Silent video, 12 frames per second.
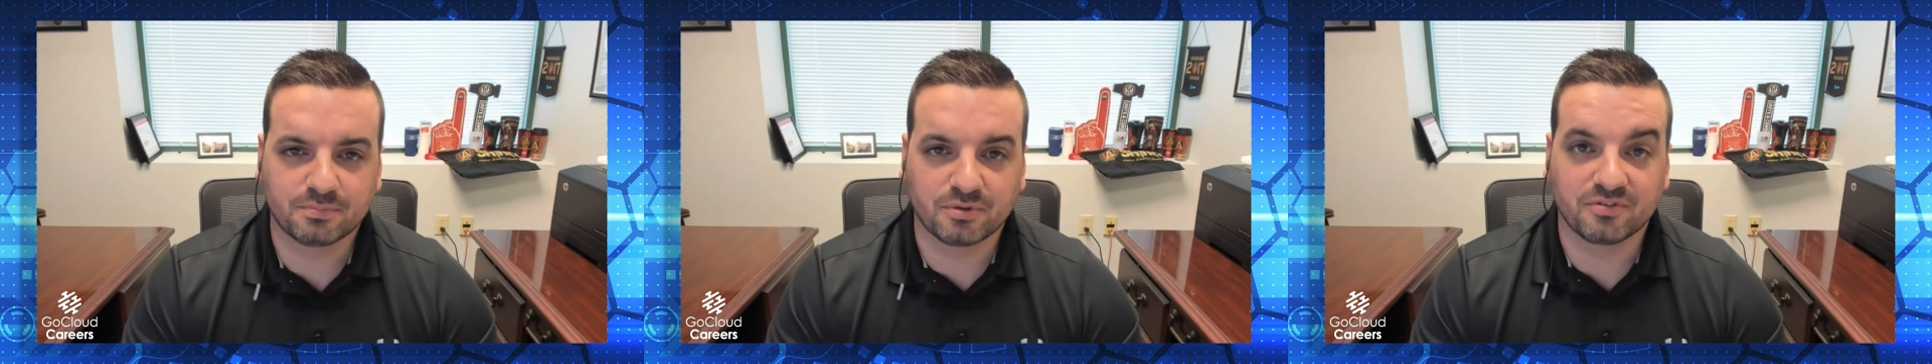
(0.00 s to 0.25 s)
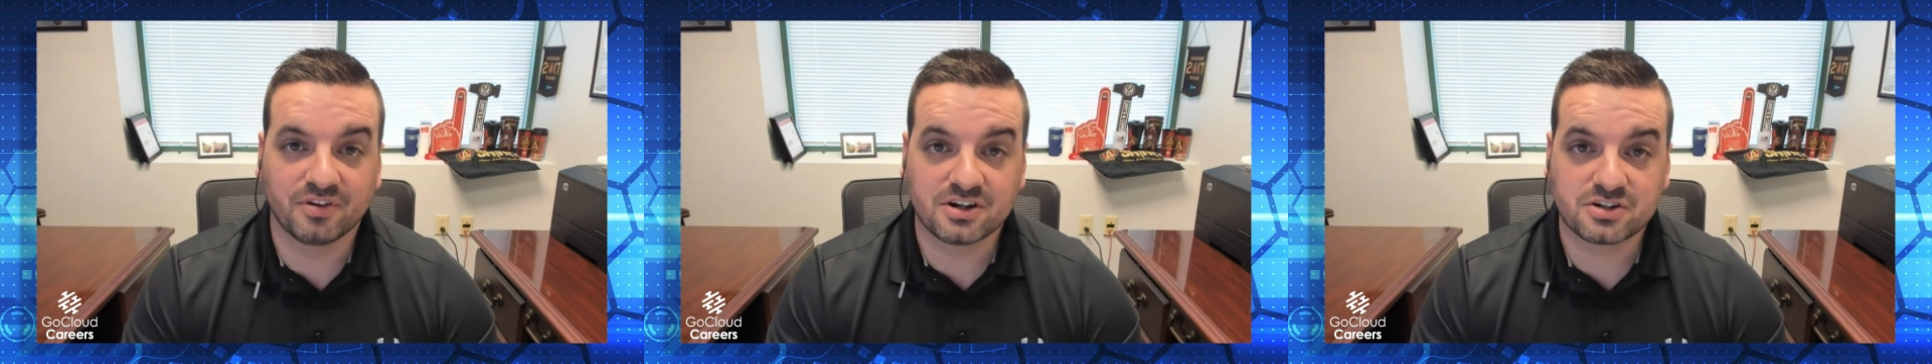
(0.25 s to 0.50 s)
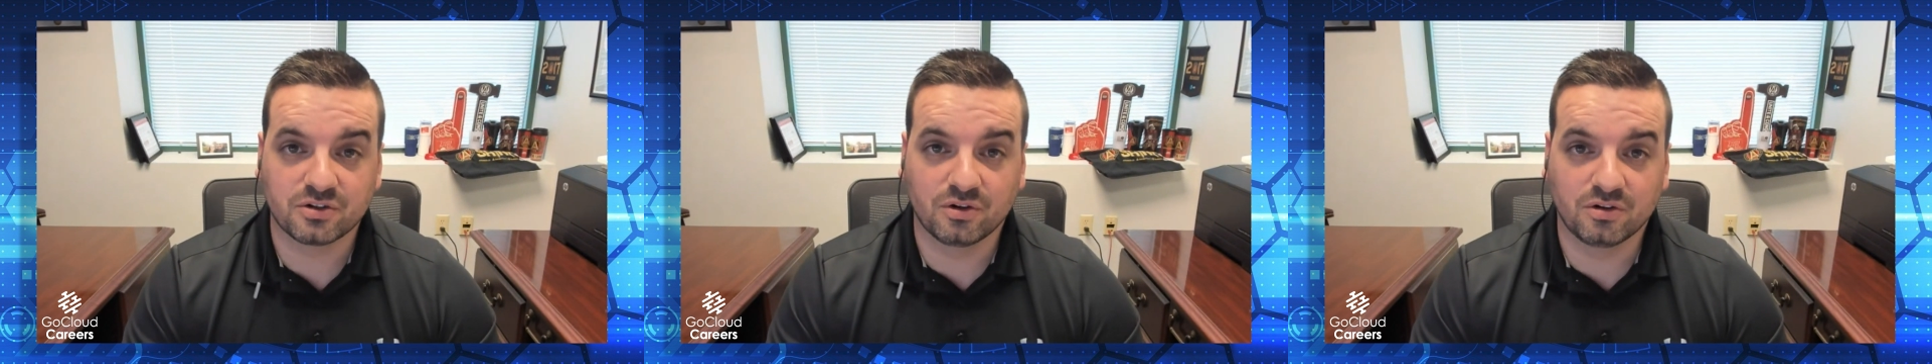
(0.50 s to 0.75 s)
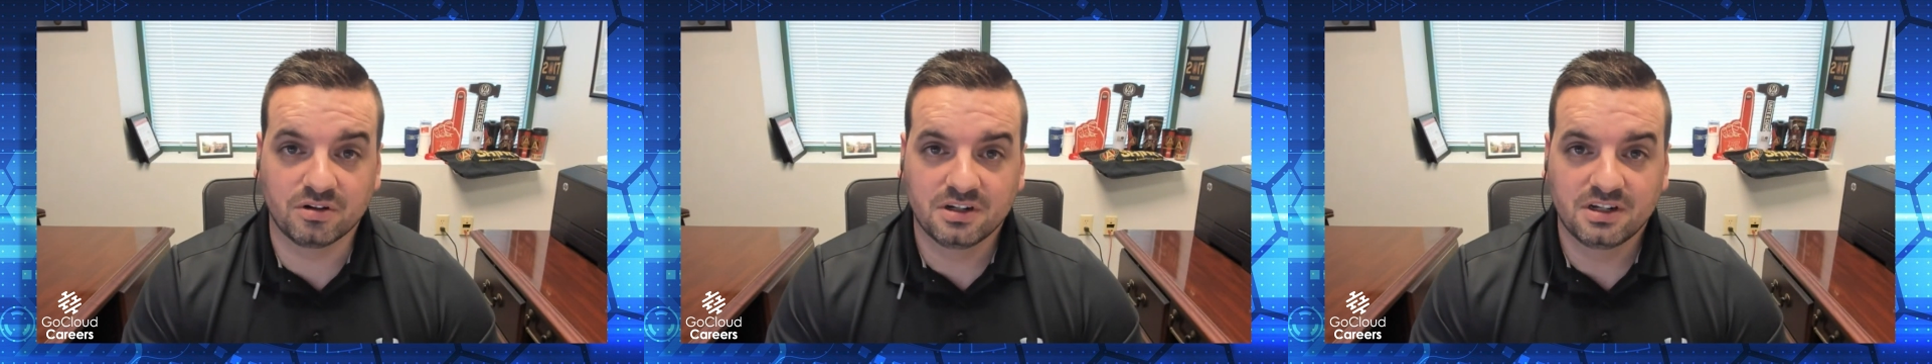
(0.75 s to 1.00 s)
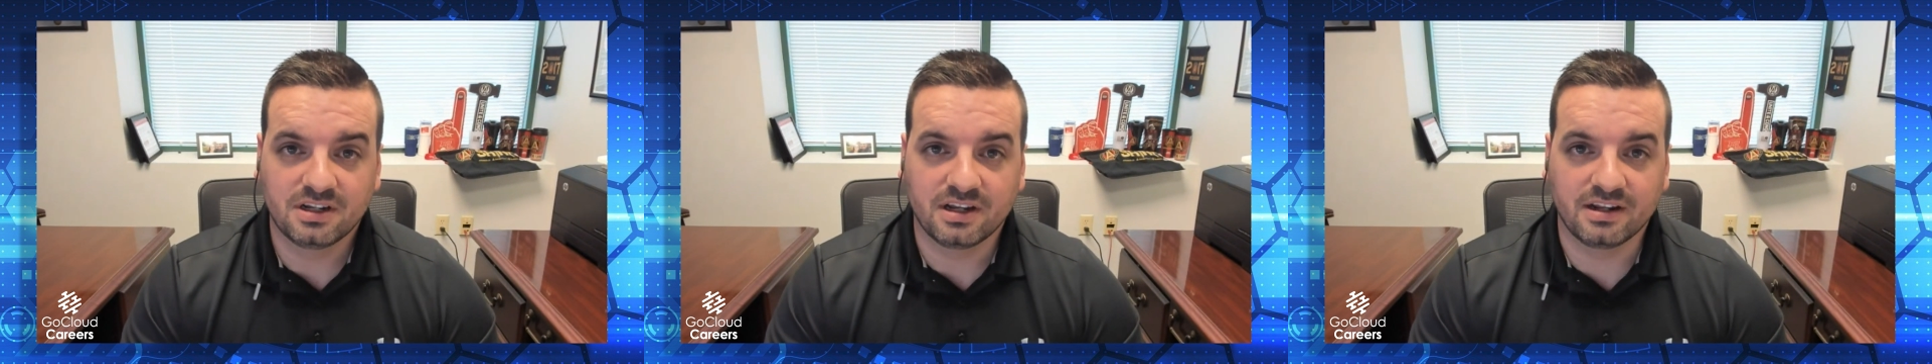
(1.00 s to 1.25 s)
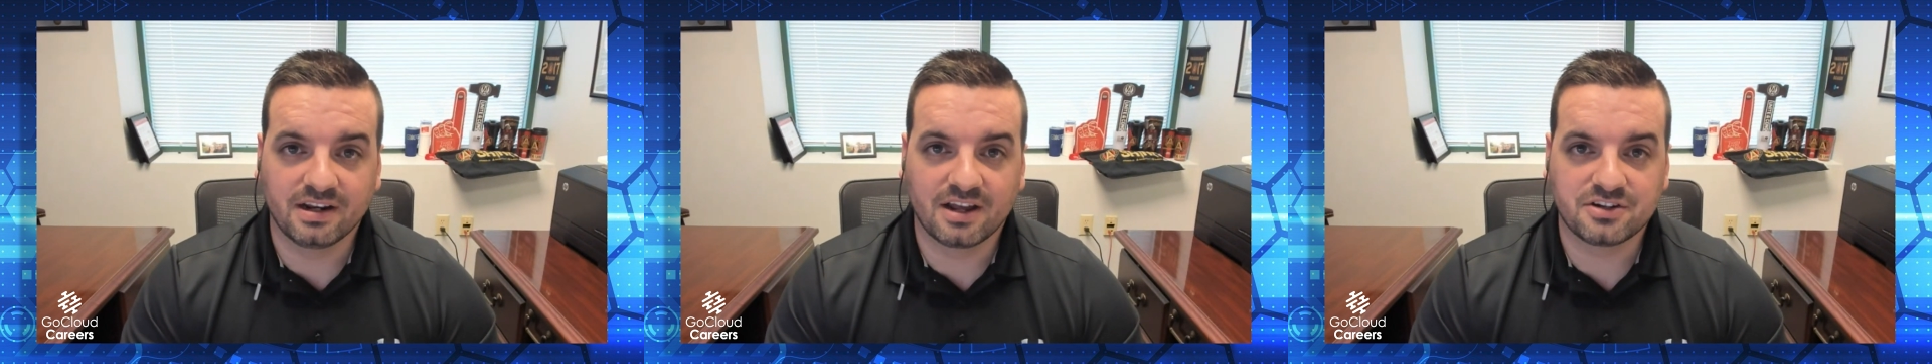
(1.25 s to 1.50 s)
professional,
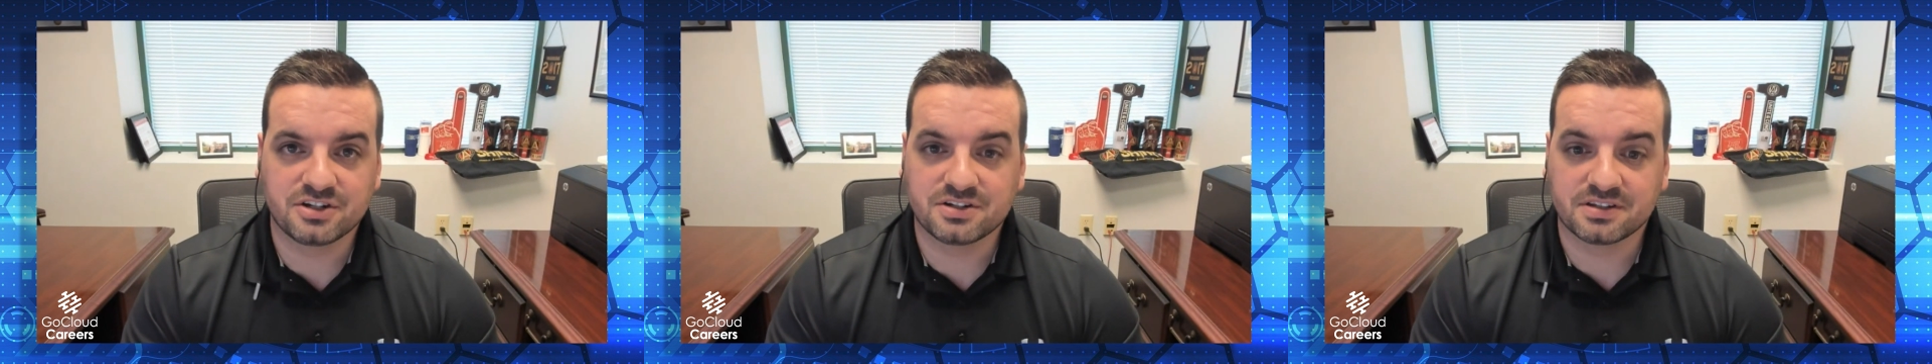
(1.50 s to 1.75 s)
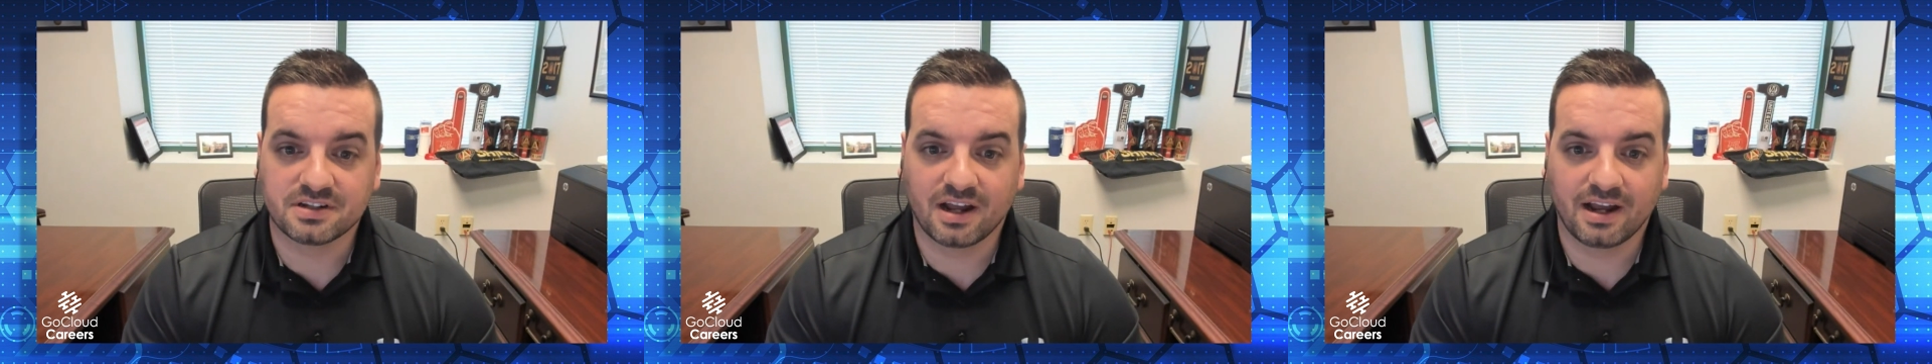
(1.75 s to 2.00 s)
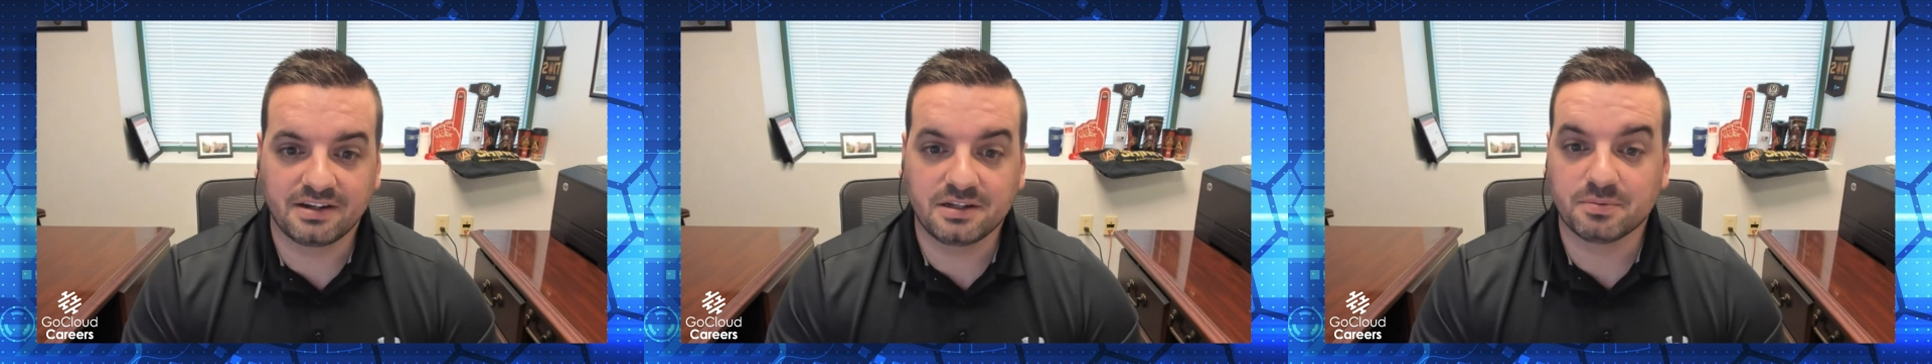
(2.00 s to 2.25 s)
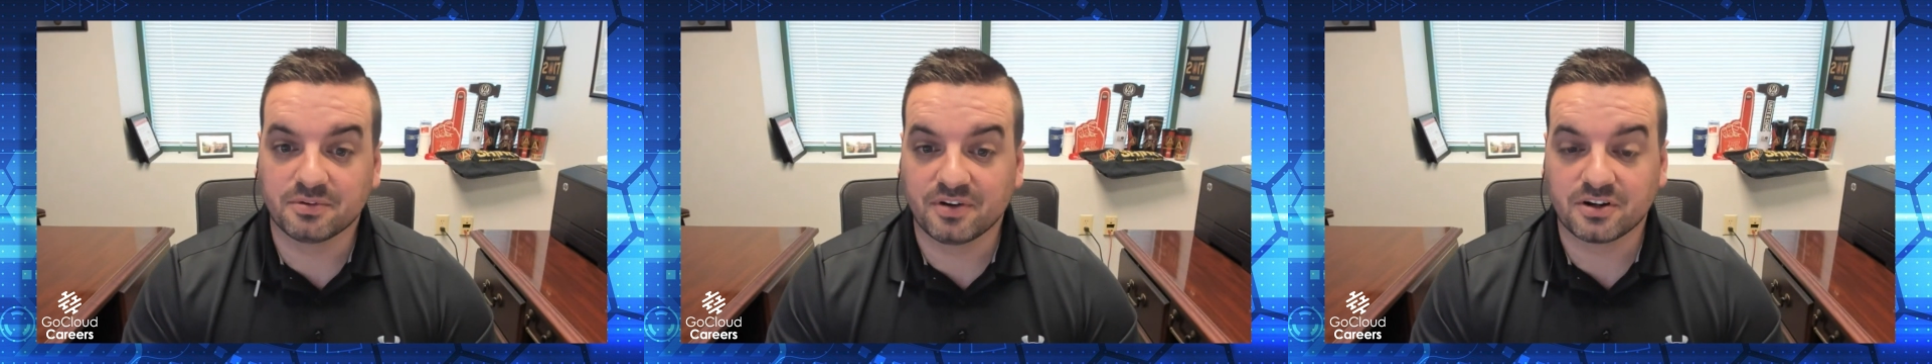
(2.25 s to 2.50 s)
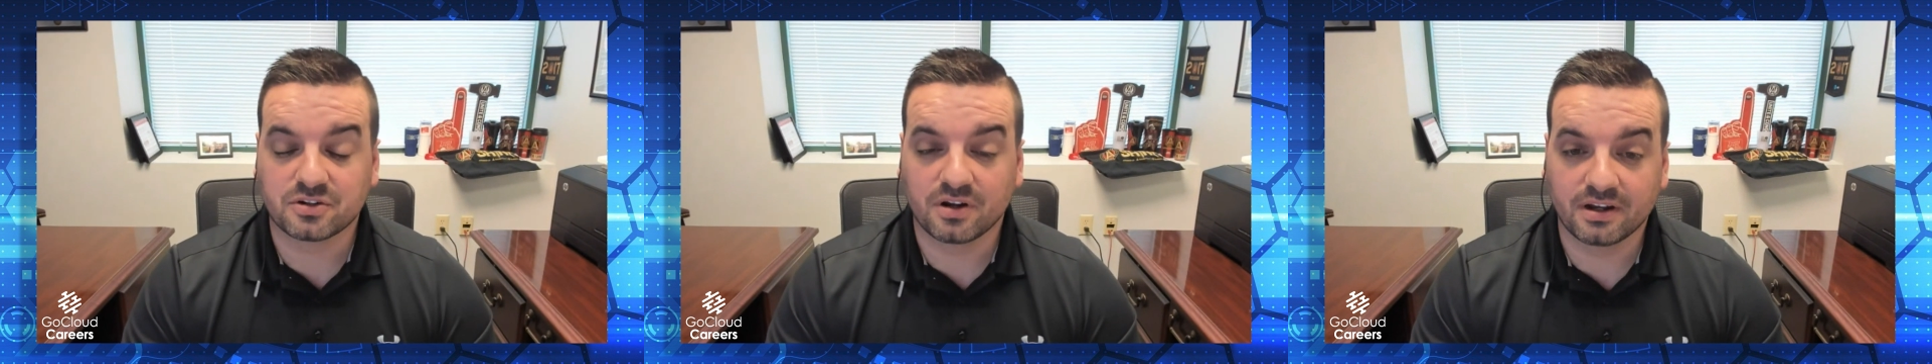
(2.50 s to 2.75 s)
not just an I T professional.